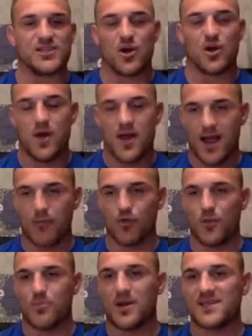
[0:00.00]
So I'm
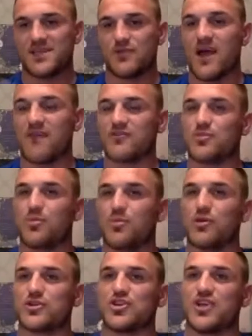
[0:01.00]
going to pass it right over to
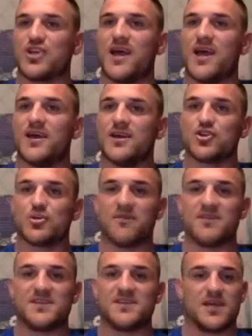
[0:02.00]
Paul to share some of
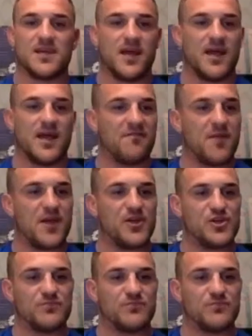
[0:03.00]
his information.